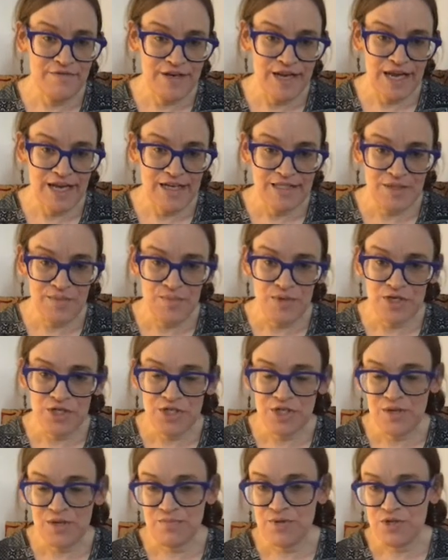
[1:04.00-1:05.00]
an
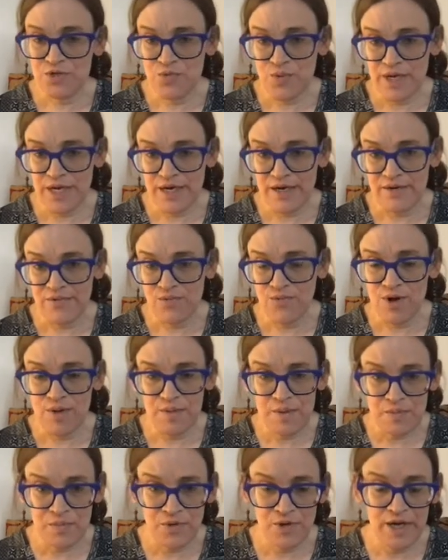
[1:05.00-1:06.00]
exhibition between
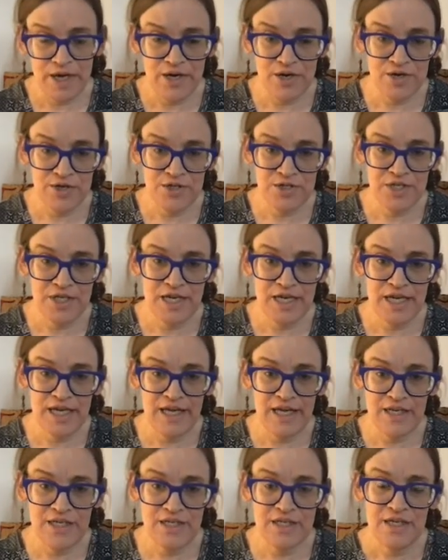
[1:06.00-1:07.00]
women players
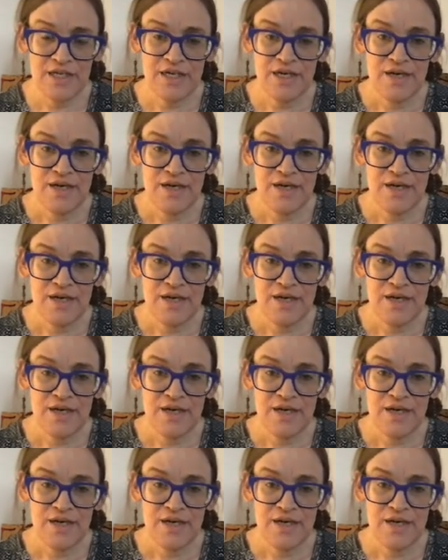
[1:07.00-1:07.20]
and